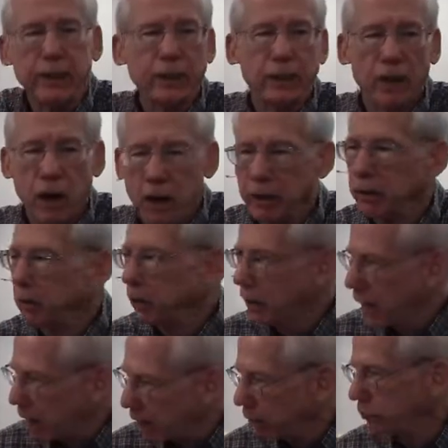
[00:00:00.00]
that God
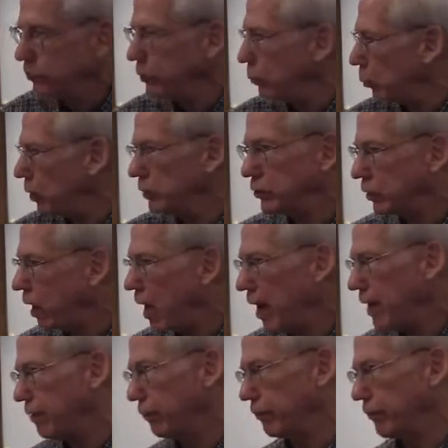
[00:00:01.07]
allows in one's
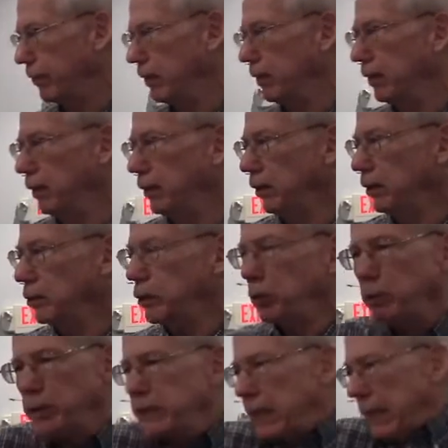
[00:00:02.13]
life.
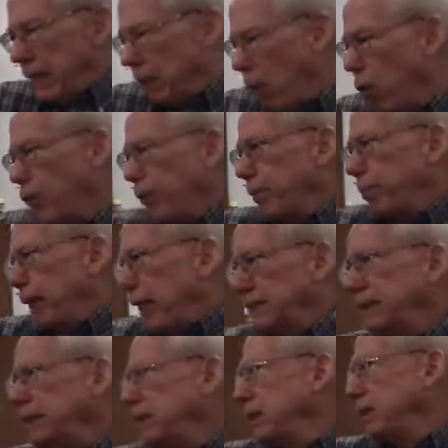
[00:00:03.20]
Should we take all the
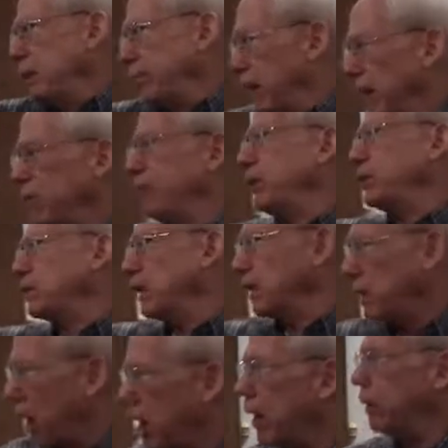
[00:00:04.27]
blessings and the benefits
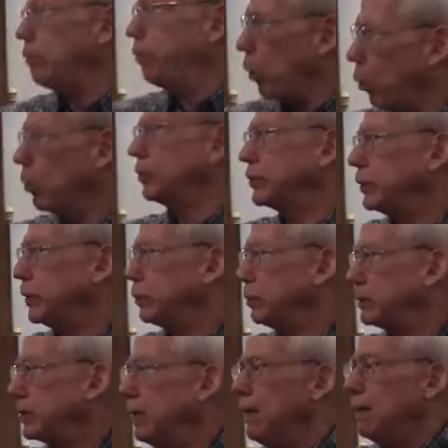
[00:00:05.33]
that God pours into
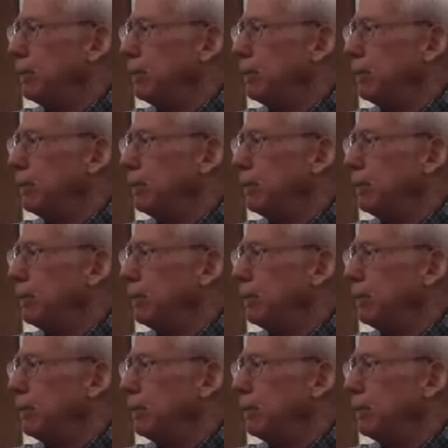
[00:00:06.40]
us